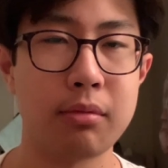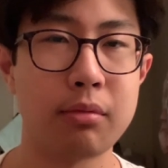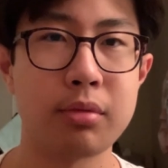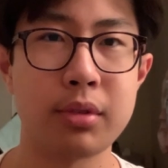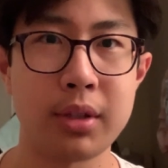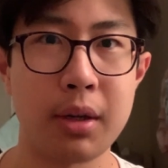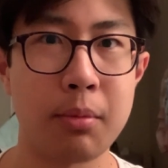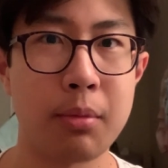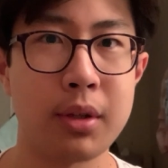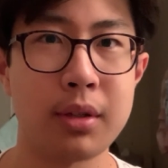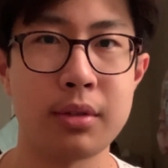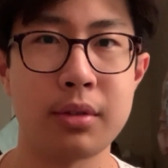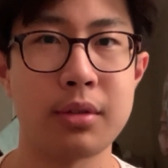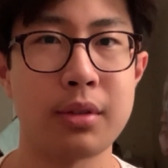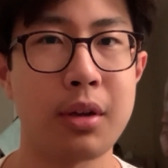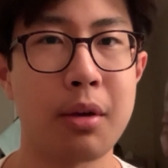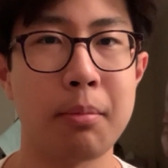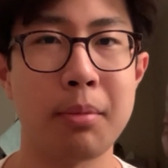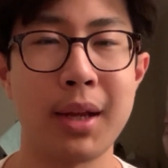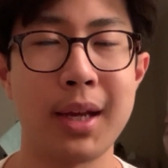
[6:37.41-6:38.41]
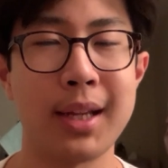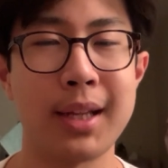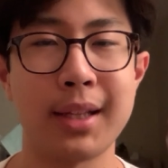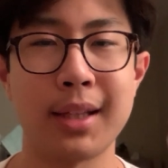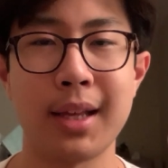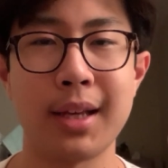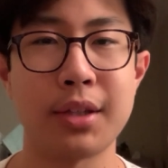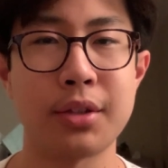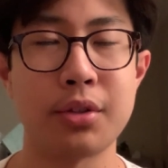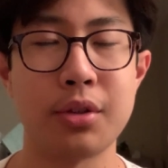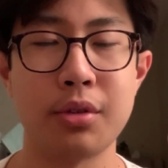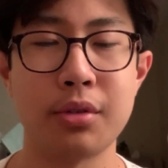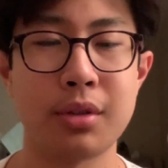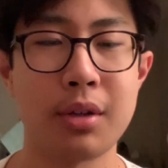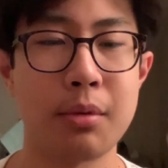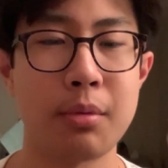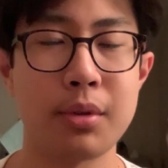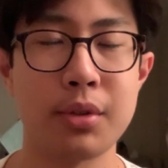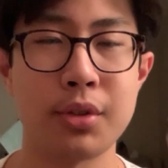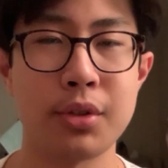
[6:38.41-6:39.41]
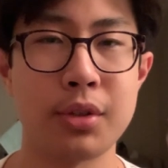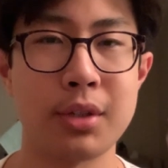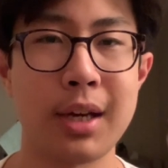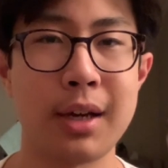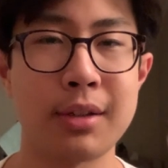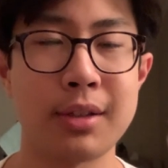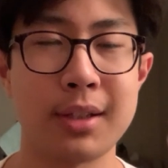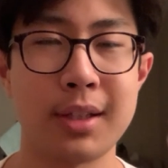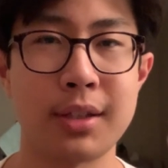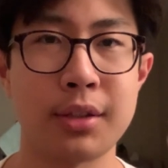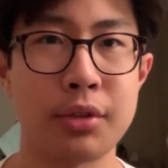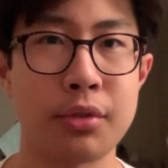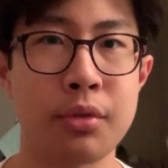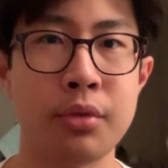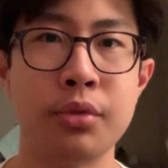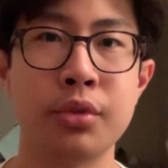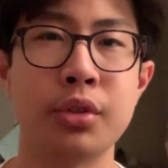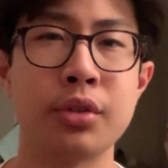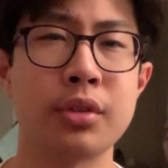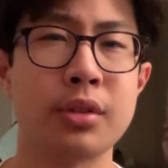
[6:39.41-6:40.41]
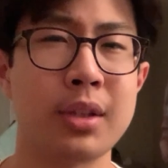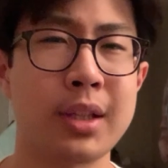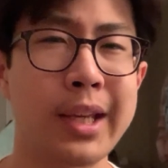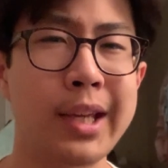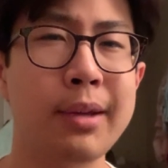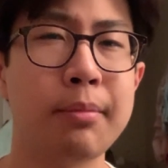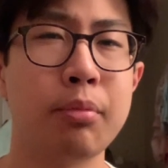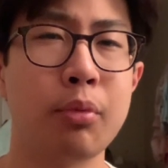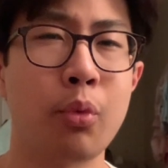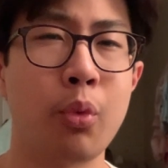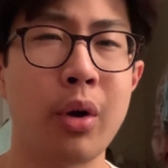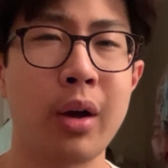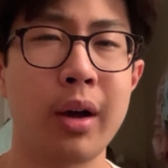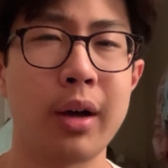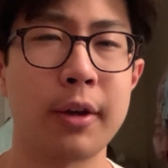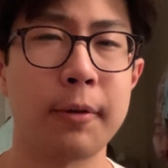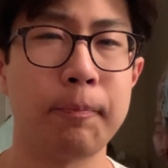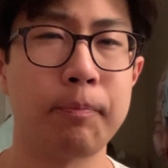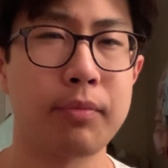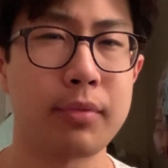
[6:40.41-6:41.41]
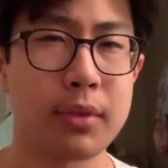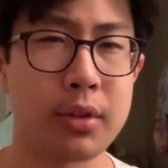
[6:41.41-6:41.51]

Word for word: Someone's complaining next to you. Someone's shouting next to you. Just deep work.